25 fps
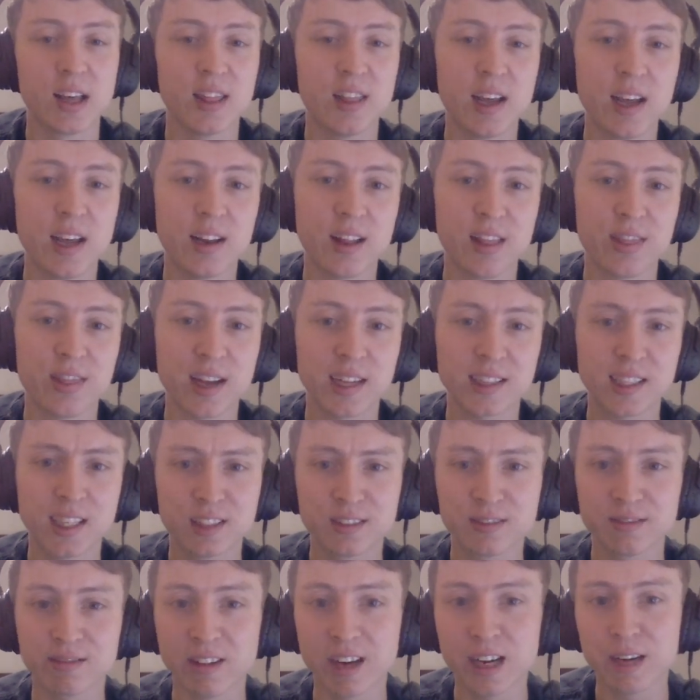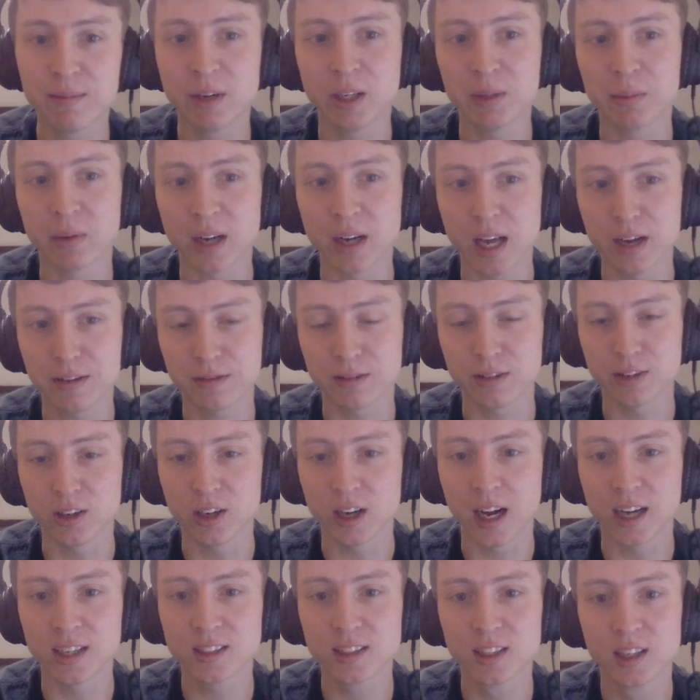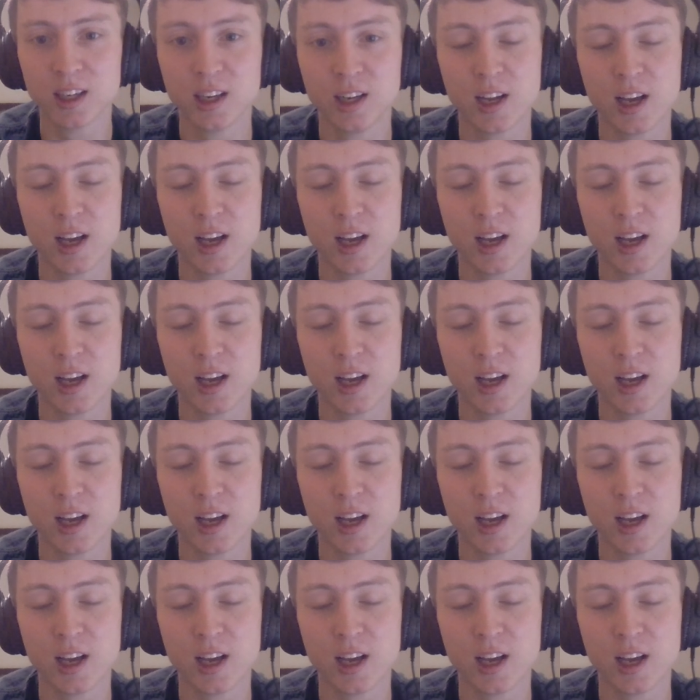then that takes very minimal effort, and